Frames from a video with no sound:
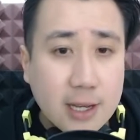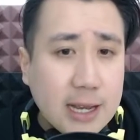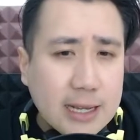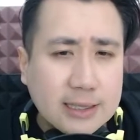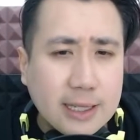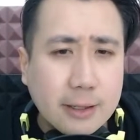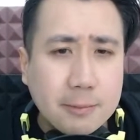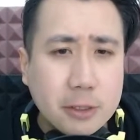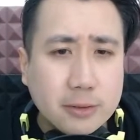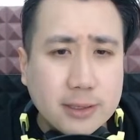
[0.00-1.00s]
I seldom
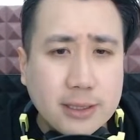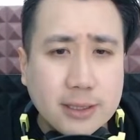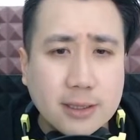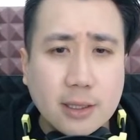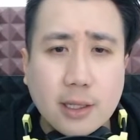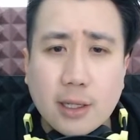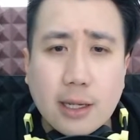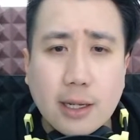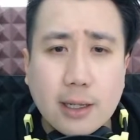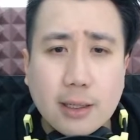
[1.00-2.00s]
use this,
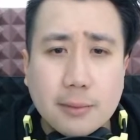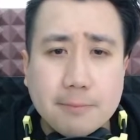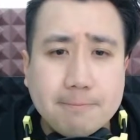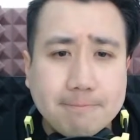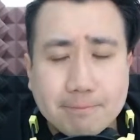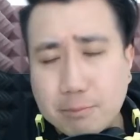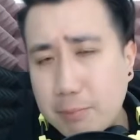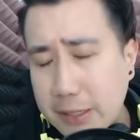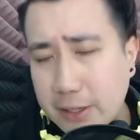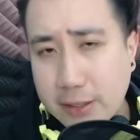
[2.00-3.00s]

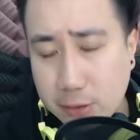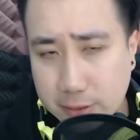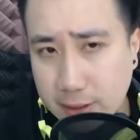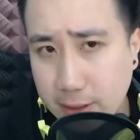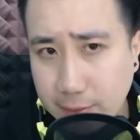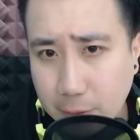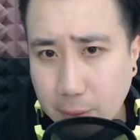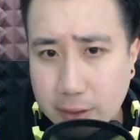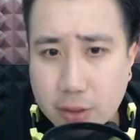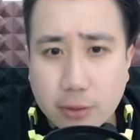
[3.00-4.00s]
but you can use it if you
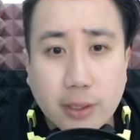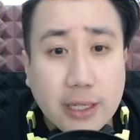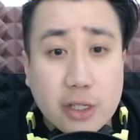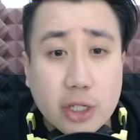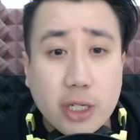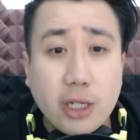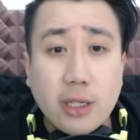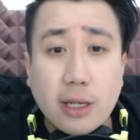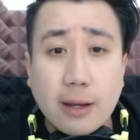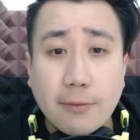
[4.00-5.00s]
want to.
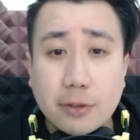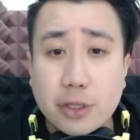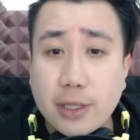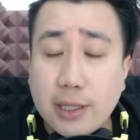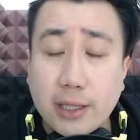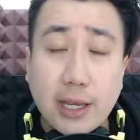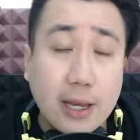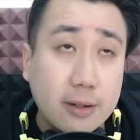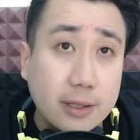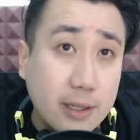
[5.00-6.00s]
She, unfortunately,
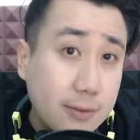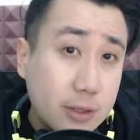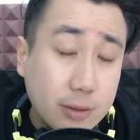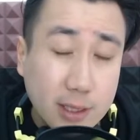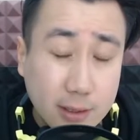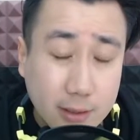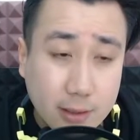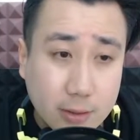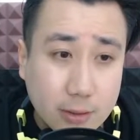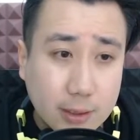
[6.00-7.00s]
cannot give it to
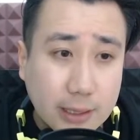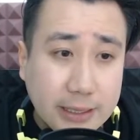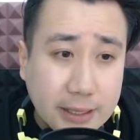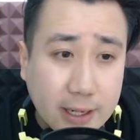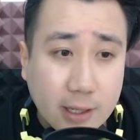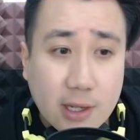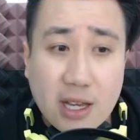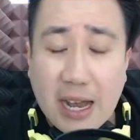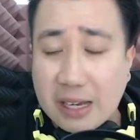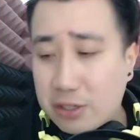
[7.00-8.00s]
the leader.
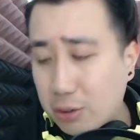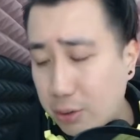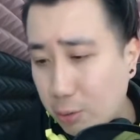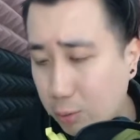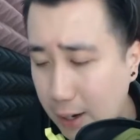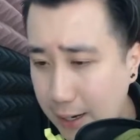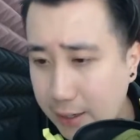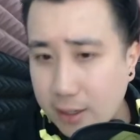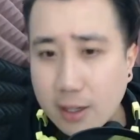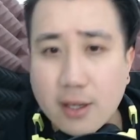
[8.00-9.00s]
I don't know
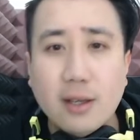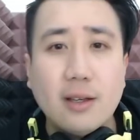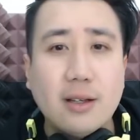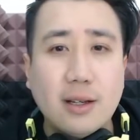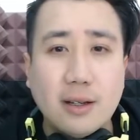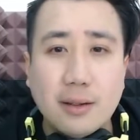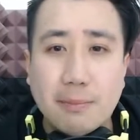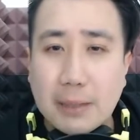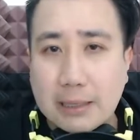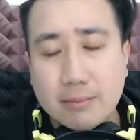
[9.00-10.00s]
why.
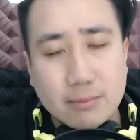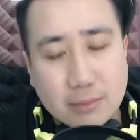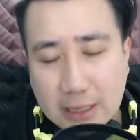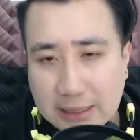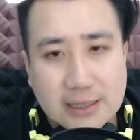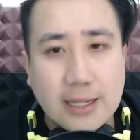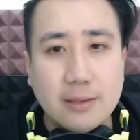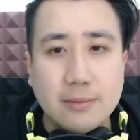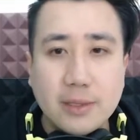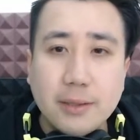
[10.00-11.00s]
But that's that.
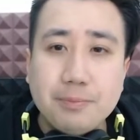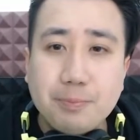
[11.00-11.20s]
Yep.